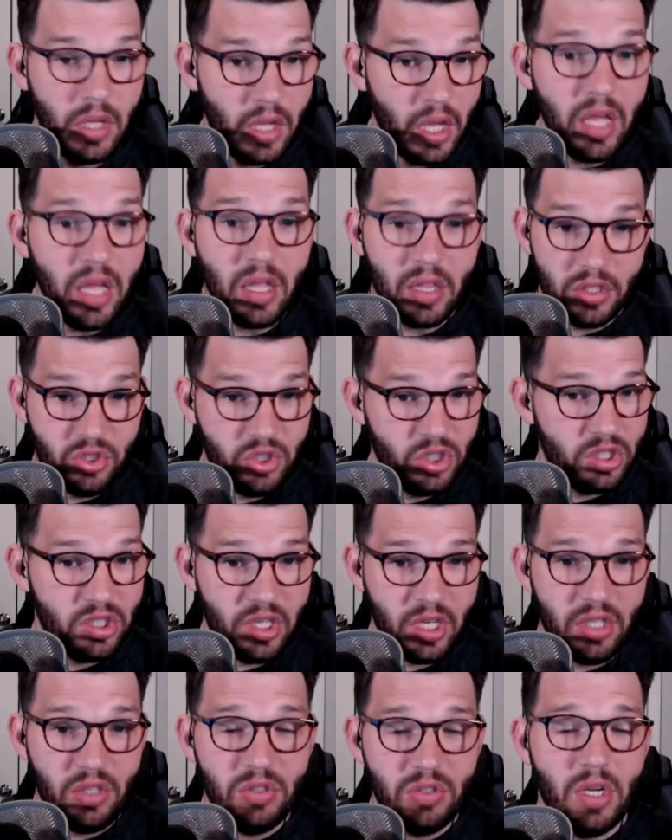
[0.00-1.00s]
It, just
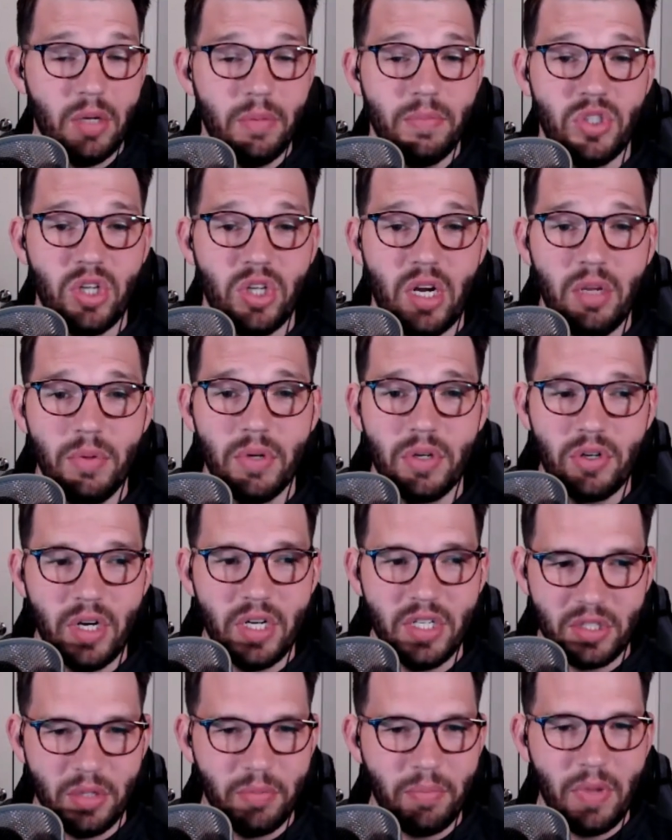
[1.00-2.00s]
like you said, Johnny
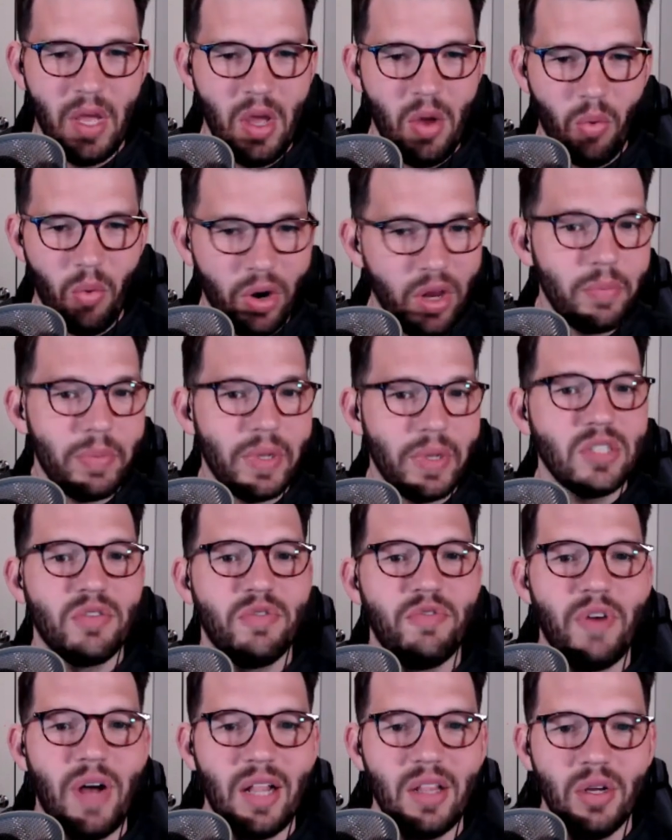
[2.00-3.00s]
McRae is one of the best
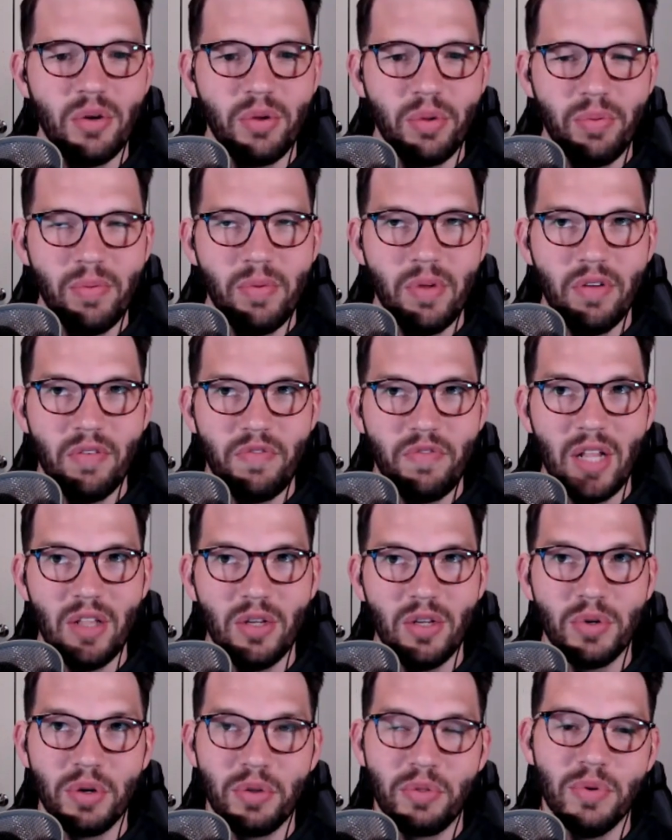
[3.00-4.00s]
follower
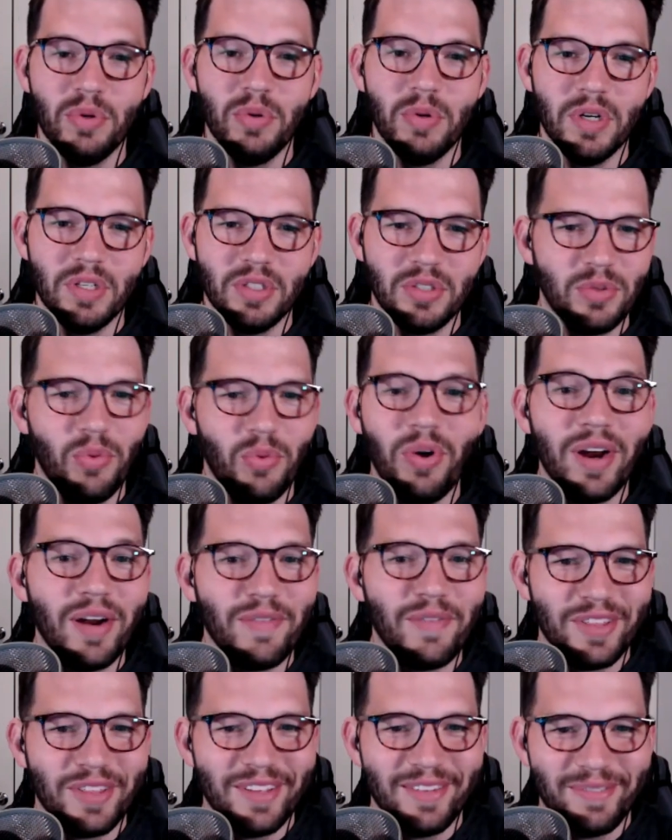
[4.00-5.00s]
throwers,
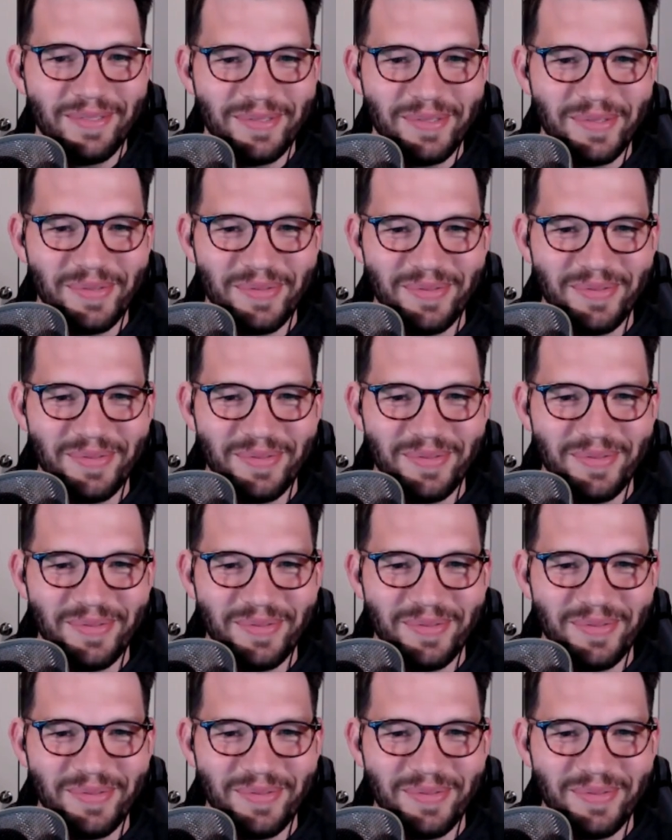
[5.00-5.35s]
whatever the